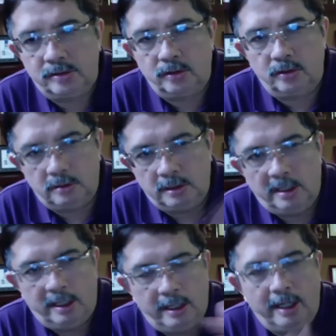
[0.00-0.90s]
So
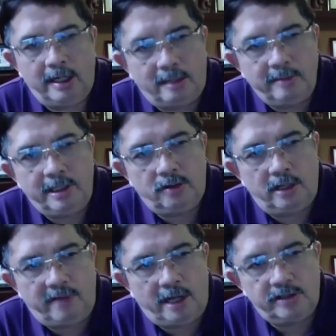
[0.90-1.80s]
Again, coming to the
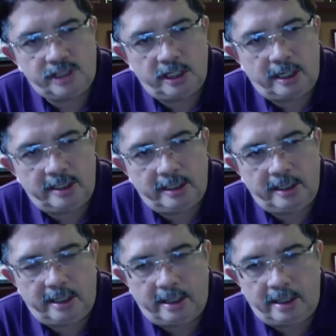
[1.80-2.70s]
evaluation criteria, Ram.